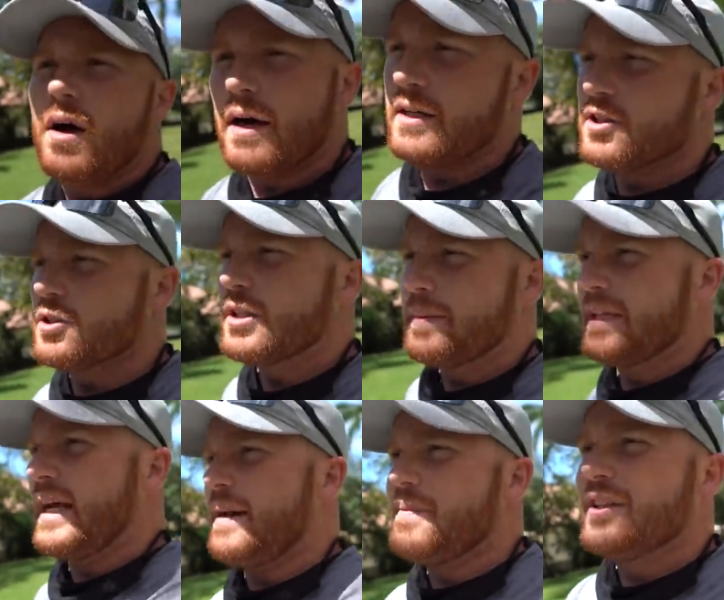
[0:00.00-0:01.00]
All right. So
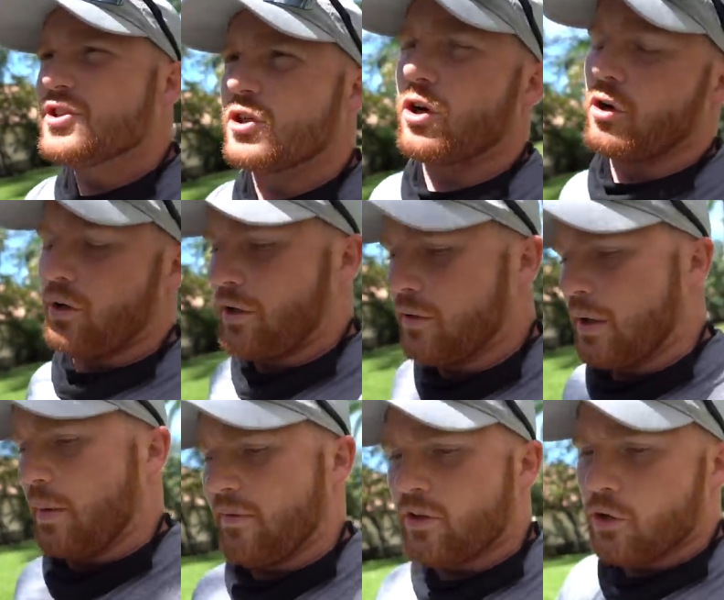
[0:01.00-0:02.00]
something that I mentioned earlier
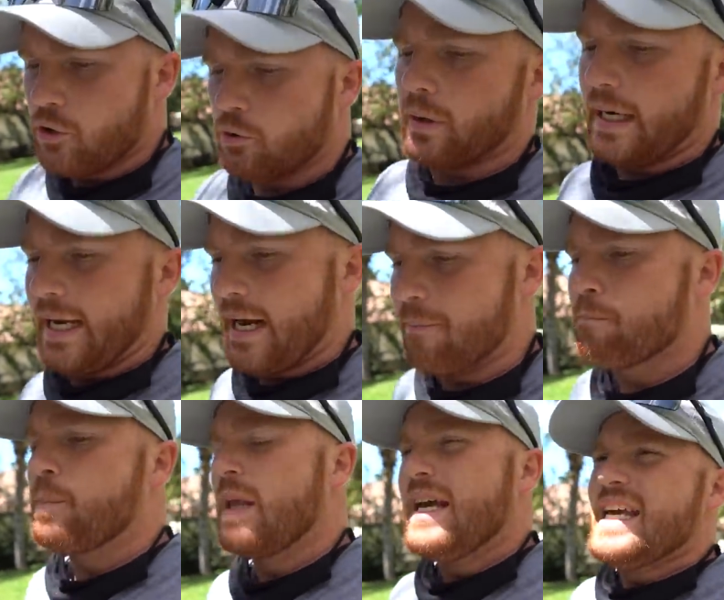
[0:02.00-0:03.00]
that we have to go do right now
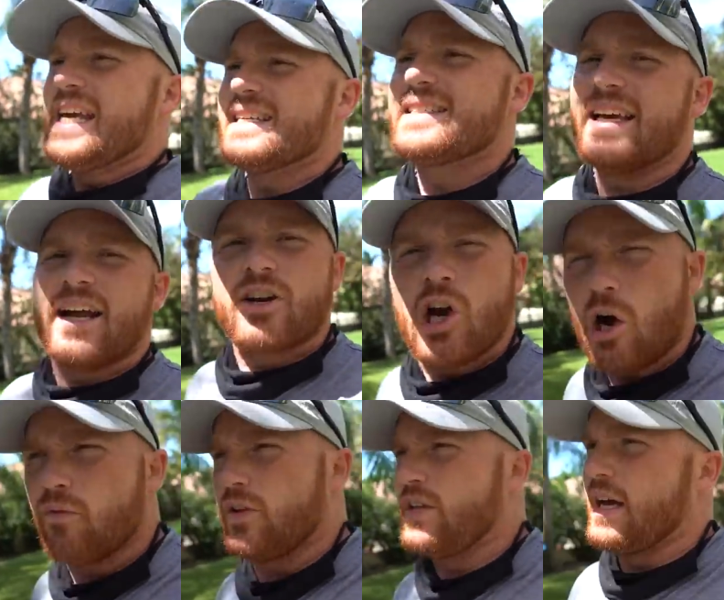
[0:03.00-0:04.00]
is get a
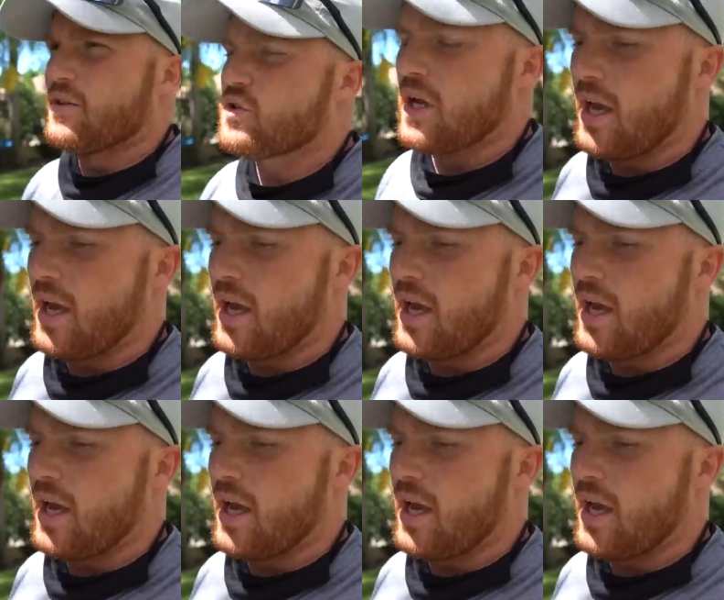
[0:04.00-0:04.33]
COVID test.